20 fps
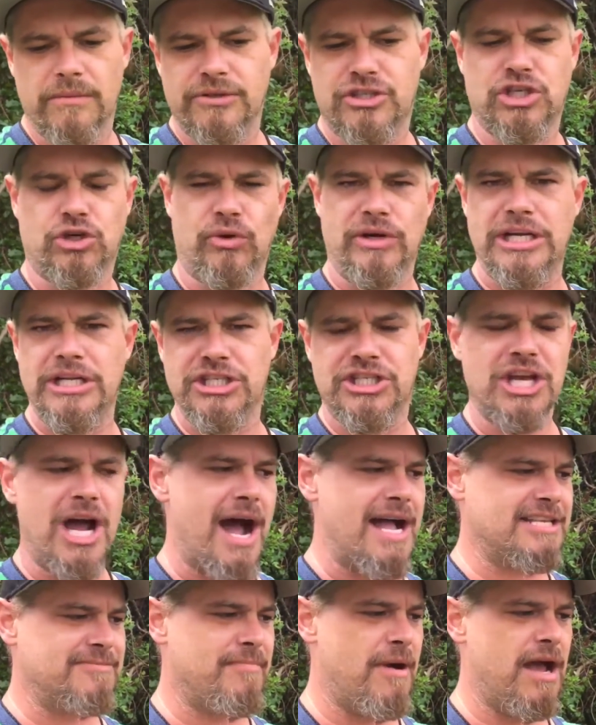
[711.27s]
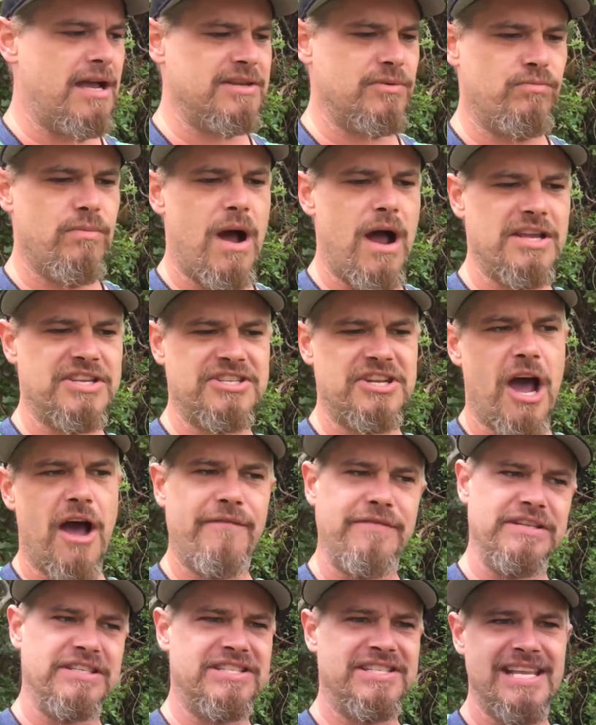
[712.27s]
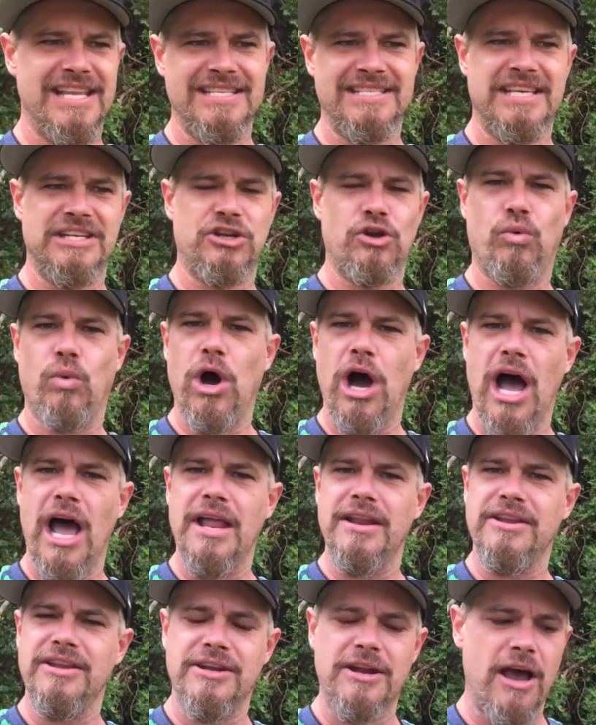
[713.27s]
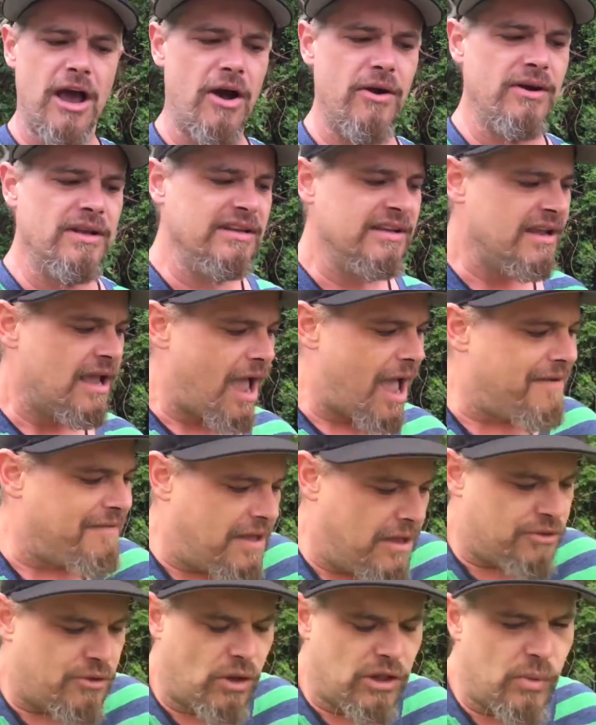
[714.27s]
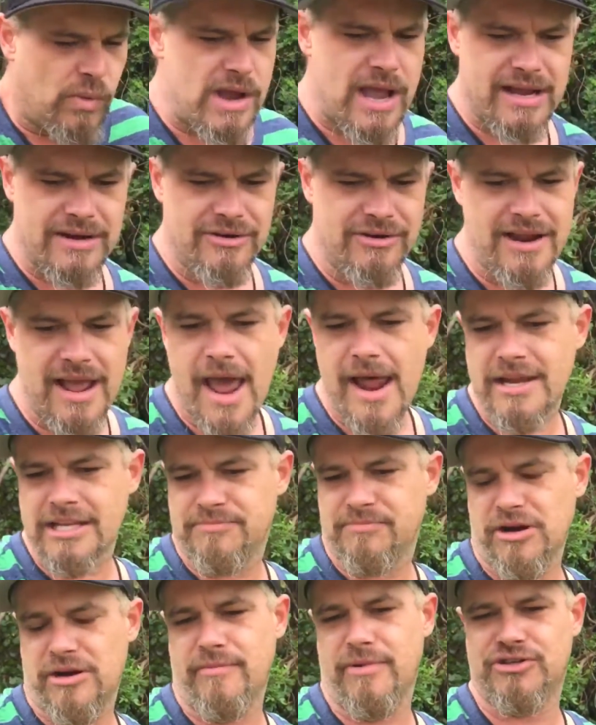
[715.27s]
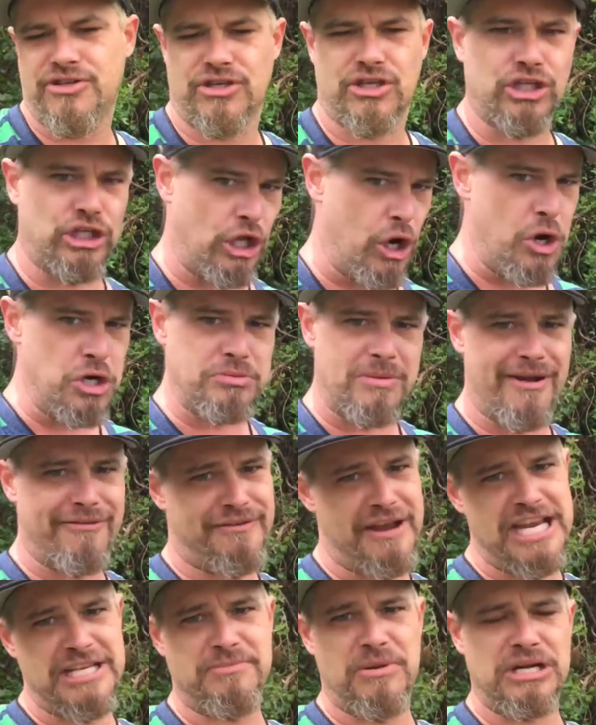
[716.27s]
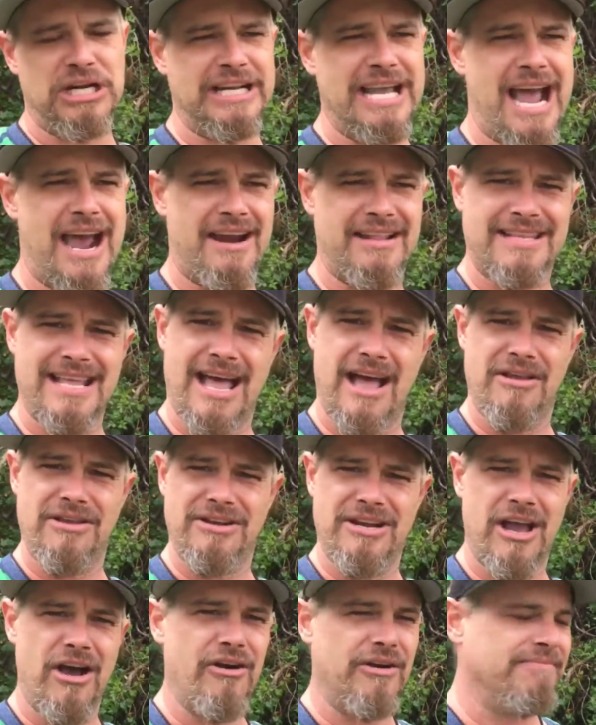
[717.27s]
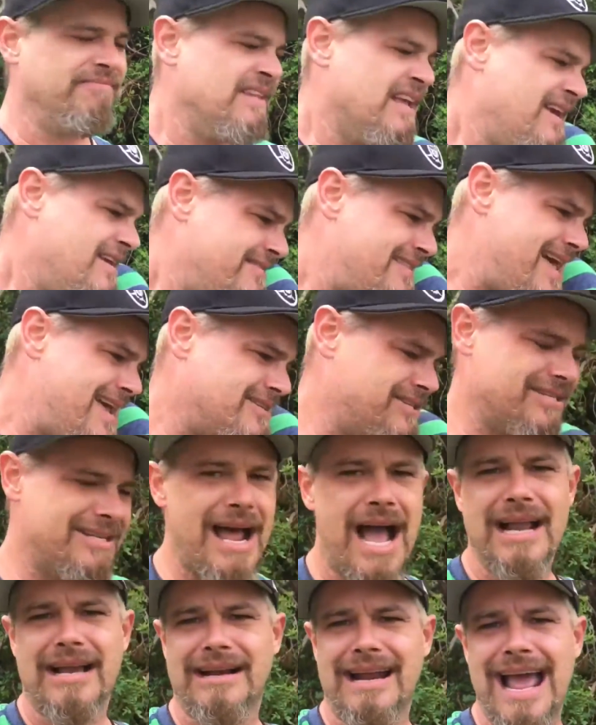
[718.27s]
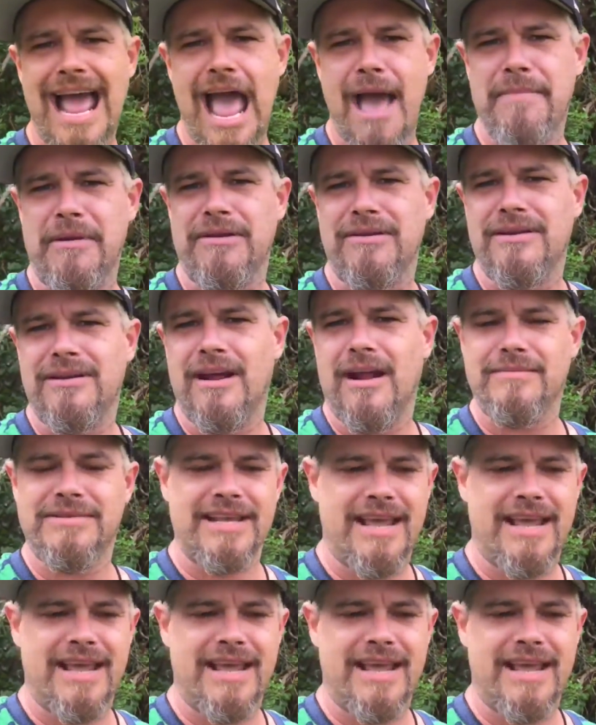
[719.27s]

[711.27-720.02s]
screenshots my stuff and sends it to what, you know. The only way I can do that is pretty much just close my Facebook account down, you know, and that's just not gonna happen, you know